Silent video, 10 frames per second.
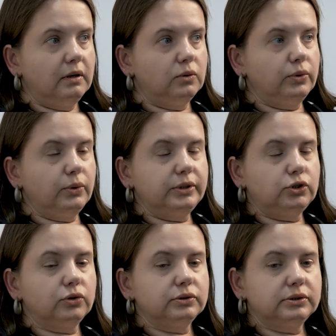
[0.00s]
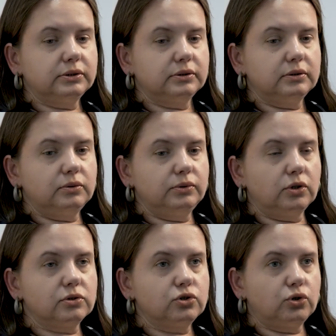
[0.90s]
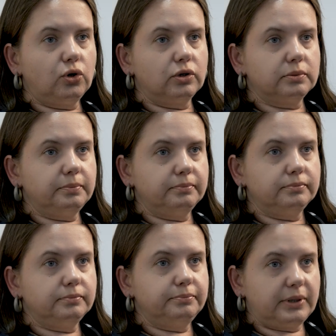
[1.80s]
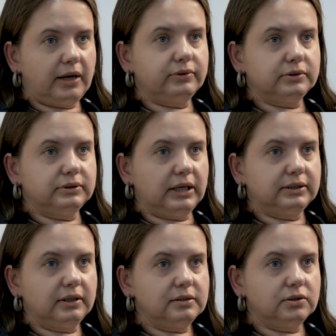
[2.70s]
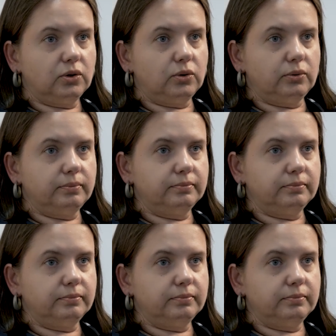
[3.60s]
we don't store private data, so